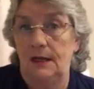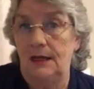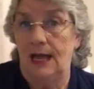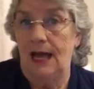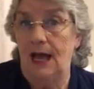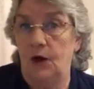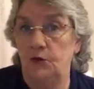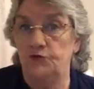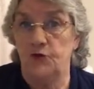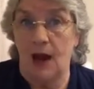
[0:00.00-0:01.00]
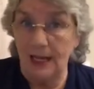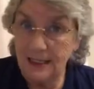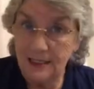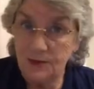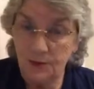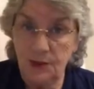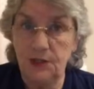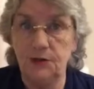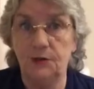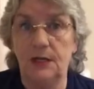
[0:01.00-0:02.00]
how right we
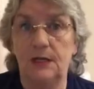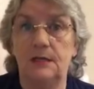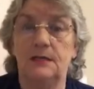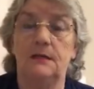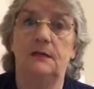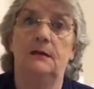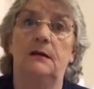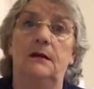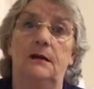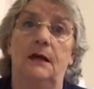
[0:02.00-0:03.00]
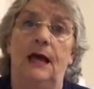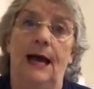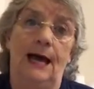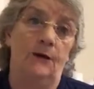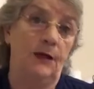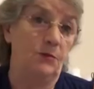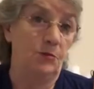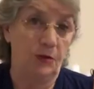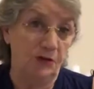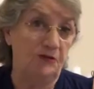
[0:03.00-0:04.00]
do it, how
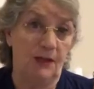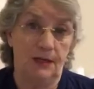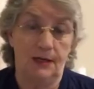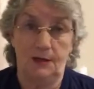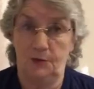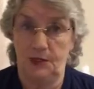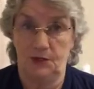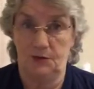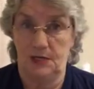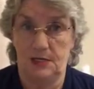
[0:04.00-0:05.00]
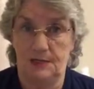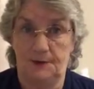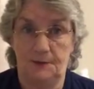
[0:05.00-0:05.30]
imperfectly we do it.